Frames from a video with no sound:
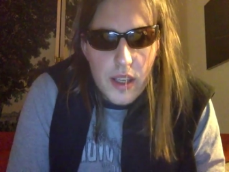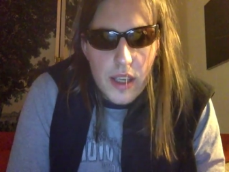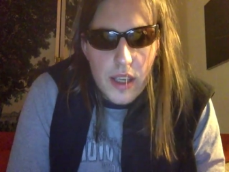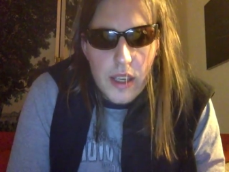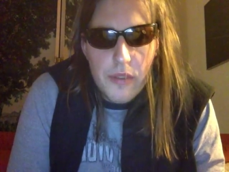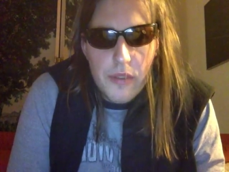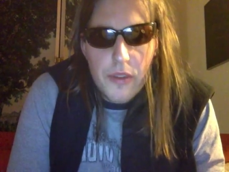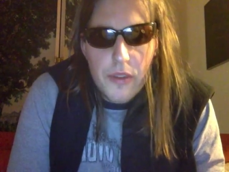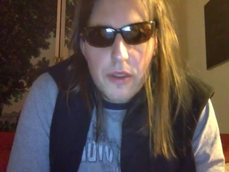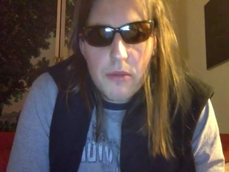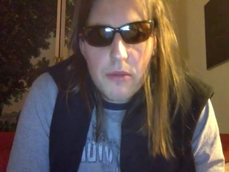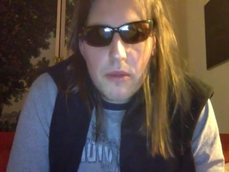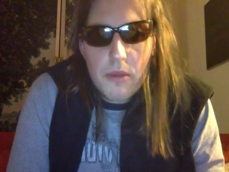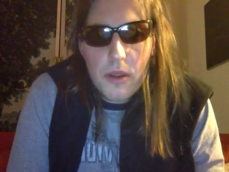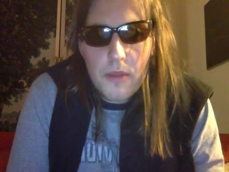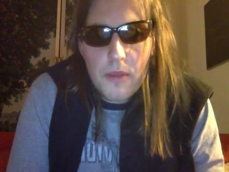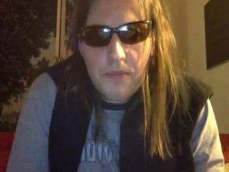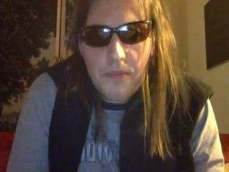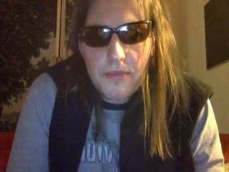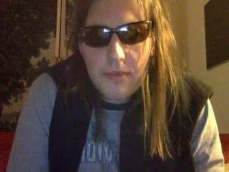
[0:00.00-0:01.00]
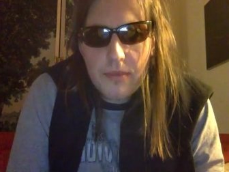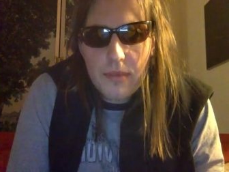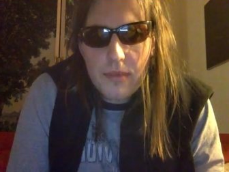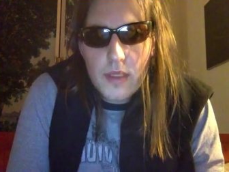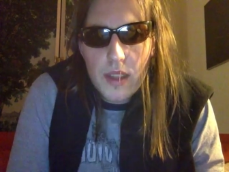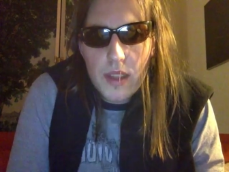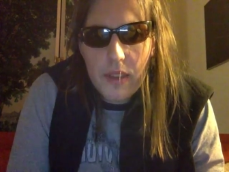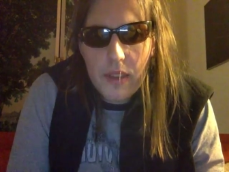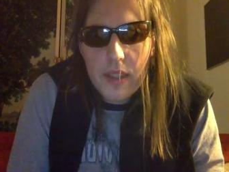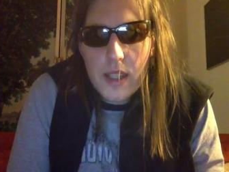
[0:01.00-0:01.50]
If he were,
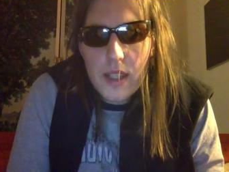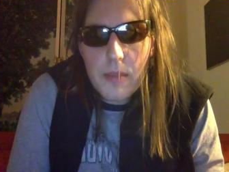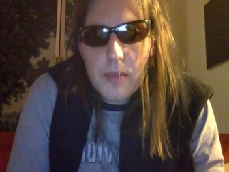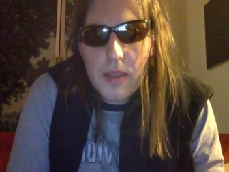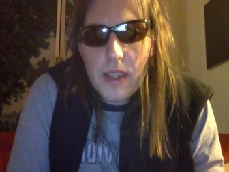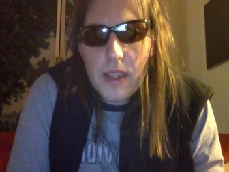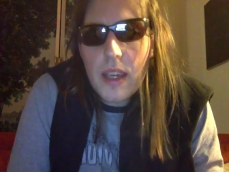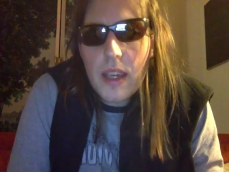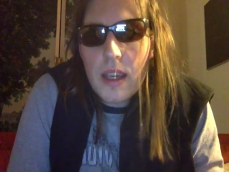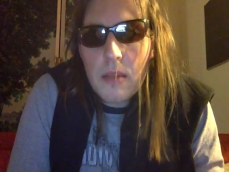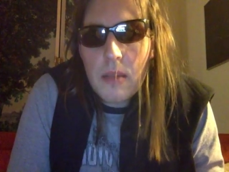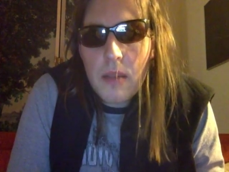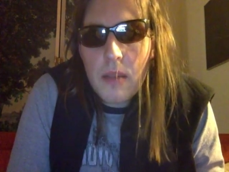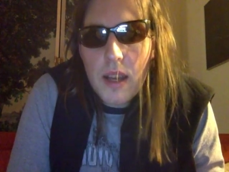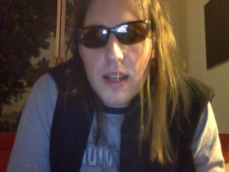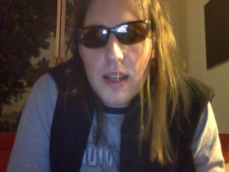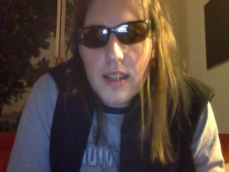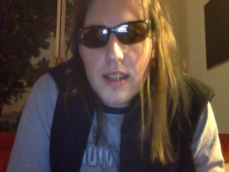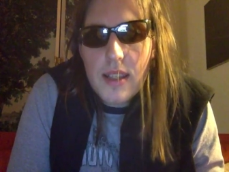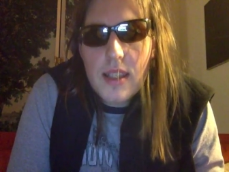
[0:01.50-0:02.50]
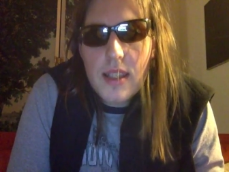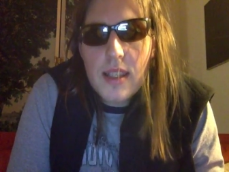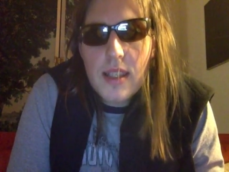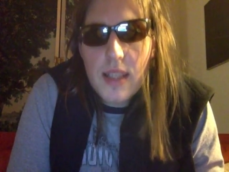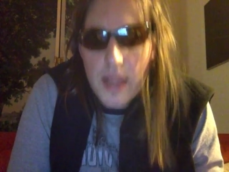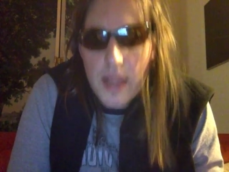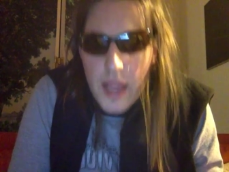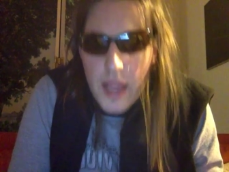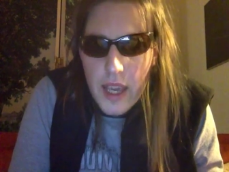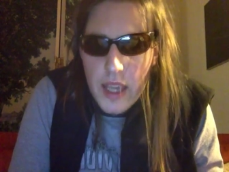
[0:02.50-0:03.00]
did he become a
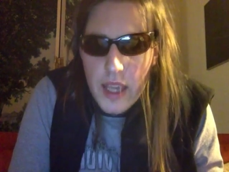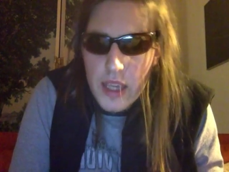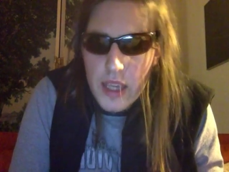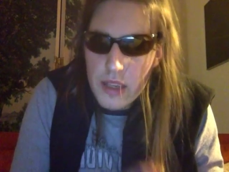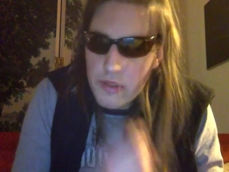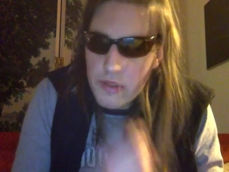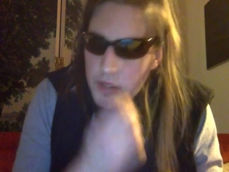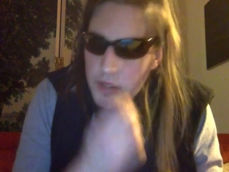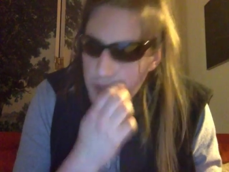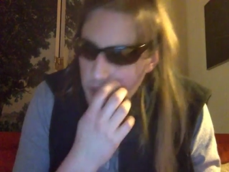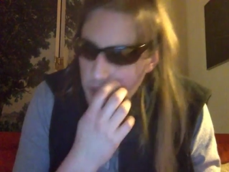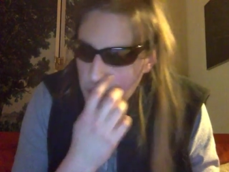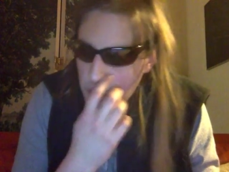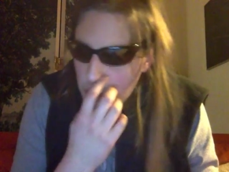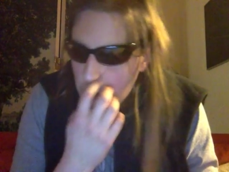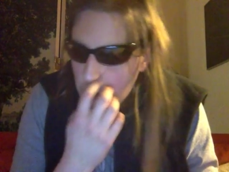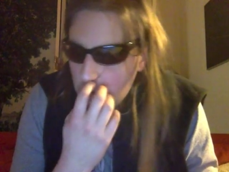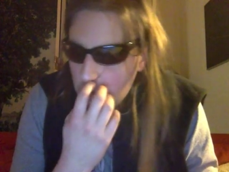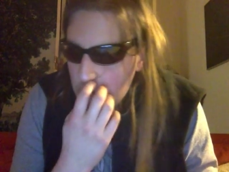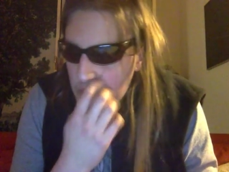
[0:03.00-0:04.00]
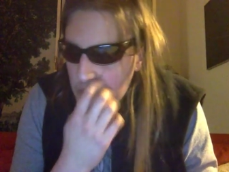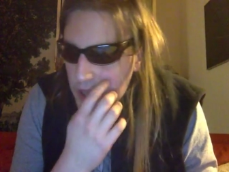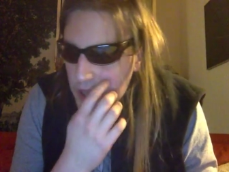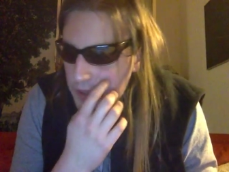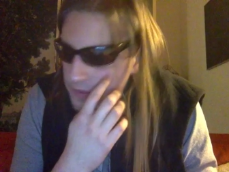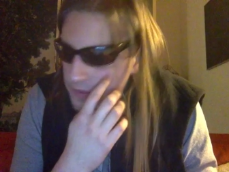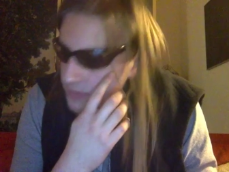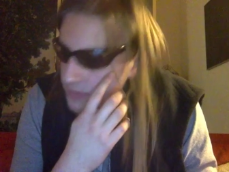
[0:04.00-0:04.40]
slave to